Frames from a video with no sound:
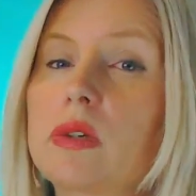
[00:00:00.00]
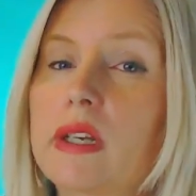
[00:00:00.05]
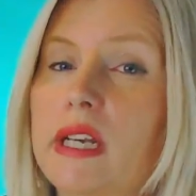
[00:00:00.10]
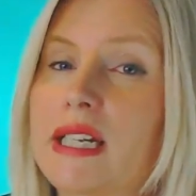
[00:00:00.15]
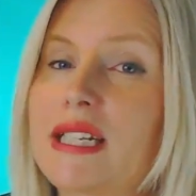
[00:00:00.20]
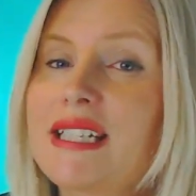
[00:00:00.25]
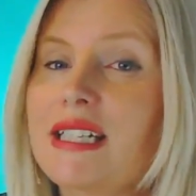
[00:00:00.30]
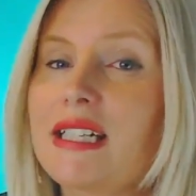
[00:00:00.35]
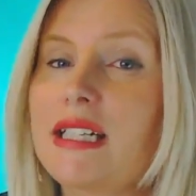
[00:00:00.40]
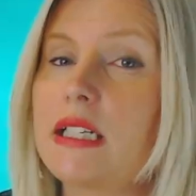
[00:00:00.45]
will
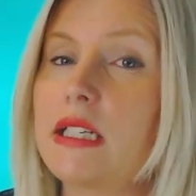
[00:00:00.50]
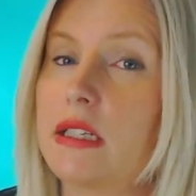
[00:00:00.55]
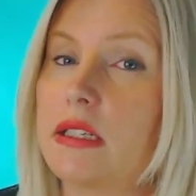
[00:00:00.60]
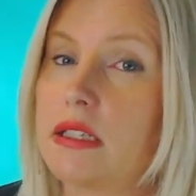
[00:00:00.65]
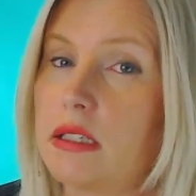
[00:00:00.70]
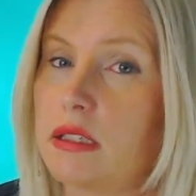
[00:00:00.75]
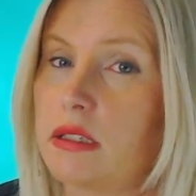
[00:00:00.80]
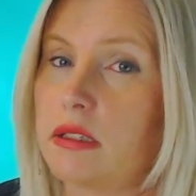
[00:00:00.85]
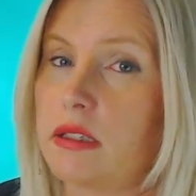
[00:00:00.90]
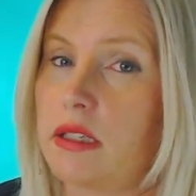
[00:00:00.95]
get it
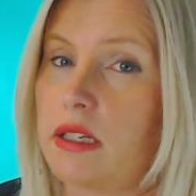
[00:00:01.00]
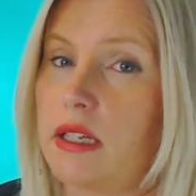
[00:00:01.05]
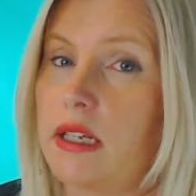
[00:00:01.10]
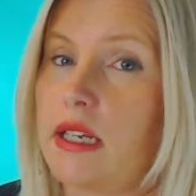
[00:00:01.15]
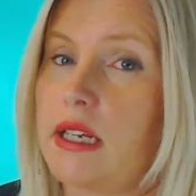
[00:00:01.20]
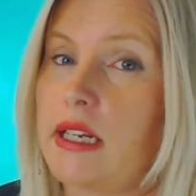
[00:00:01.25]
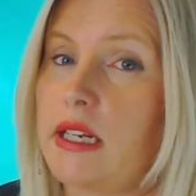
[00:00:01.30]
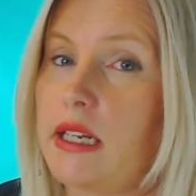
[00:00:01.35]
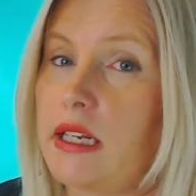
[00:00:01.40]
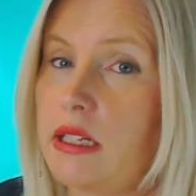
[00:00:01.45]

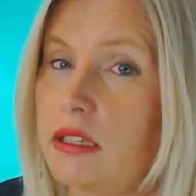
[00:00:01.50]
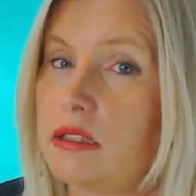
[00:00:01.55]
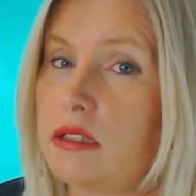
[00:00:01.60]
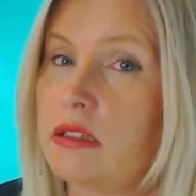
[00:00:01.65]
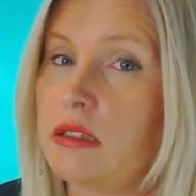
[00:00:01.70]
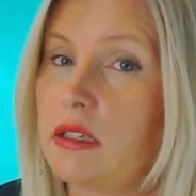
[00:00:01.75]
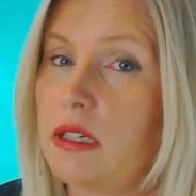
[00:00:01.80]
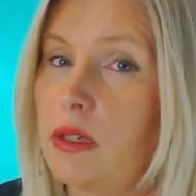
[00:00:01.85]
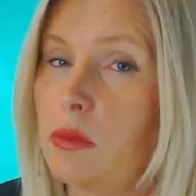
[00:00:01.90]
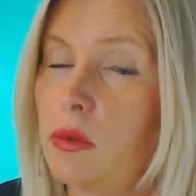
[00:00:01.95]
instantly, and
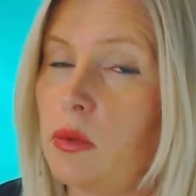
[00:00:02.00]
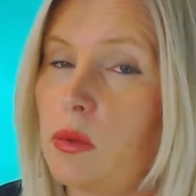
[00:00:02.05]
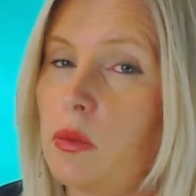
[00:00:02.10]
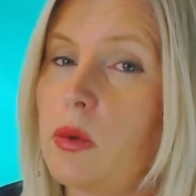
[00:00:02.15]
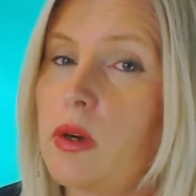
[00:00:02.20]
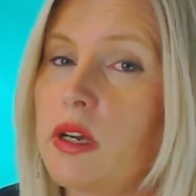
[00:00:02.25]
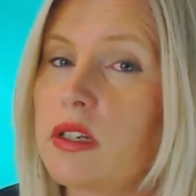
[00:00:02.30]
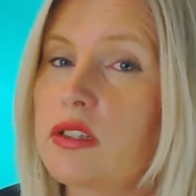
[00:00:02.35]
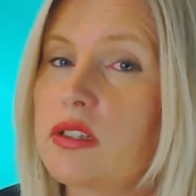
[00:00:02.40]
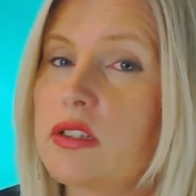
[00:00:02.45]
instantly what
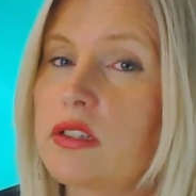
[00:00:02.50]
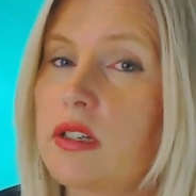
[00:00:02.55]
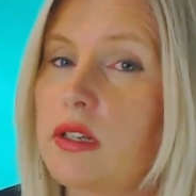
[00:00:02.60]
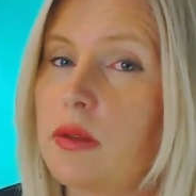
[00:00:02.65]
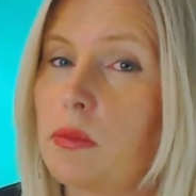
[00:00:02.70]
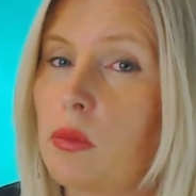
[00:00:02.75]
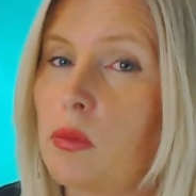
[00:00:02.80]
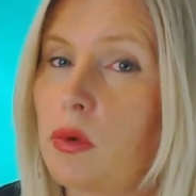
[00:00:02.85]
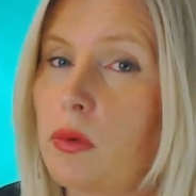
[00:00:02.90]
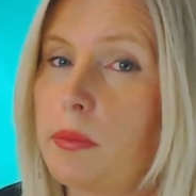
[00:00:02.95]
works
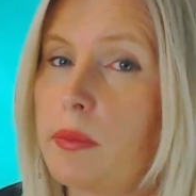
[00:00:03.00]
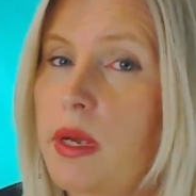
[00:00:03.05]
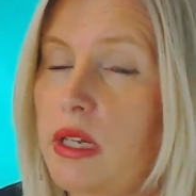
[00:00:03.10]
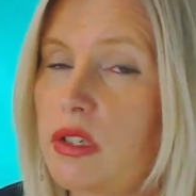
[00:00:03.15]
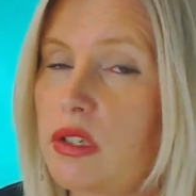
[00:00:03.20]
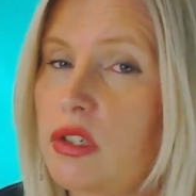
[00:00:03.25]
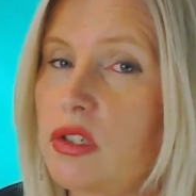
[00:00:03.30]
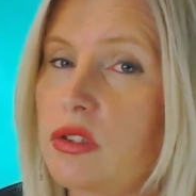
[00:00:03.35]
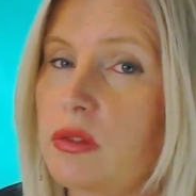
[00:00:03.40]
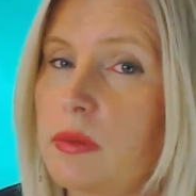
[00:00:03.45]
and what
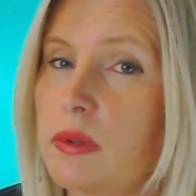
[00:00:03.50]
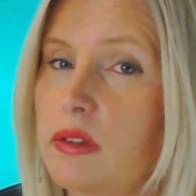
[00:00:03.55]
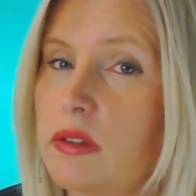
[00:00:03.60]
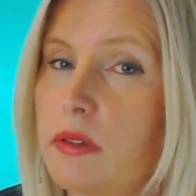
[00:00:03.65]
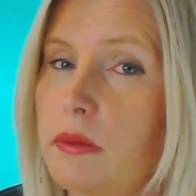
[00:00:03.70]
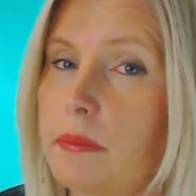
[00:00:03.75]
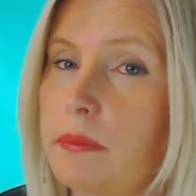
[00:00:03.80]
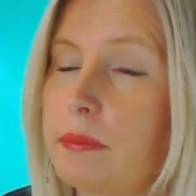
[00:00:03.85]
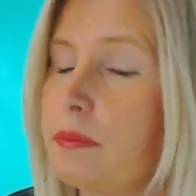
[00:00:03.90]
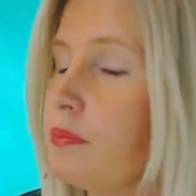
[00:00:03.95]
matches with
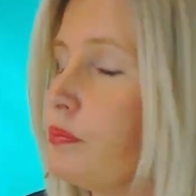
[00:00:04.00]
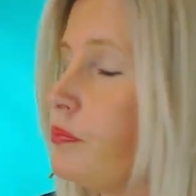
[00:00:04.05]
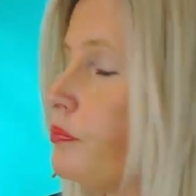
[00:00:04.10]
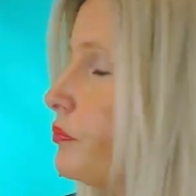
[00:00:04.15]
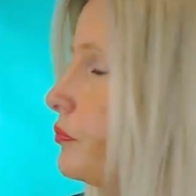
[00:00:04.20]
them.